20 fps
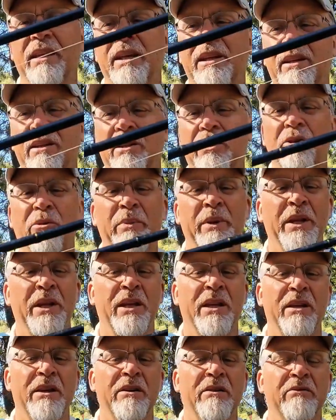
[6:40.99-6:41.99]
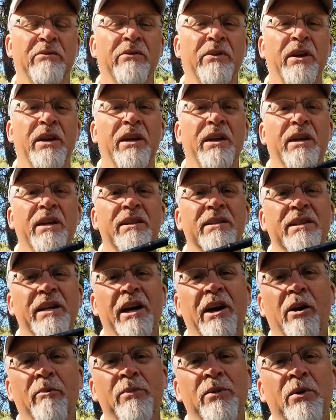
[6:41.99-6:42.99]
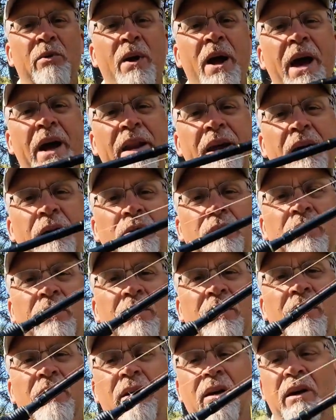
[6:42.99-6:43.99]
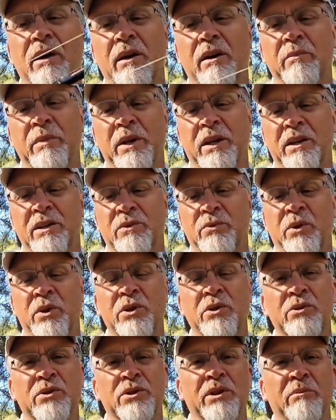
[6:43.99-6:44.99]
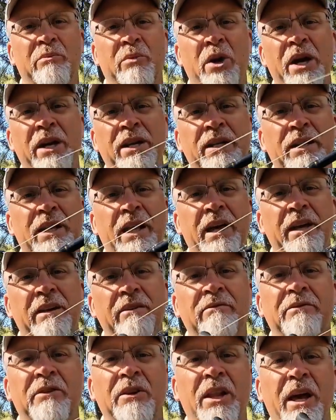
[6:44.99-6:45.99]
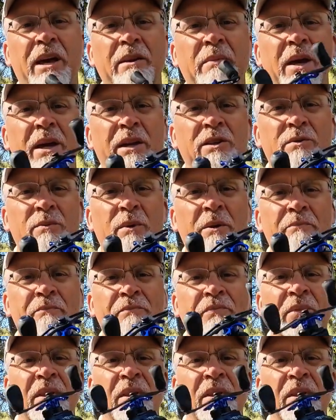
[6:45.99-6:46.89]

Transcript: and a little bit of give to help the rod out uh, because we're using braided line for line management.